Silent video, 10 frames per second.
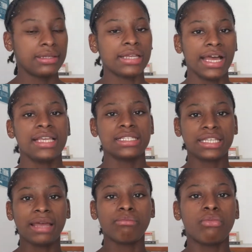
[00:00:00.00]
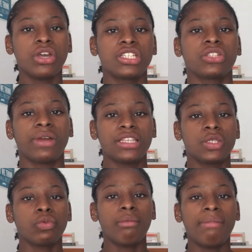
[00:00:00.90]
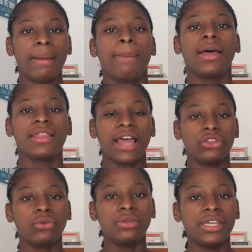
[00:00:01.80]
nice and moisturized. So remember that you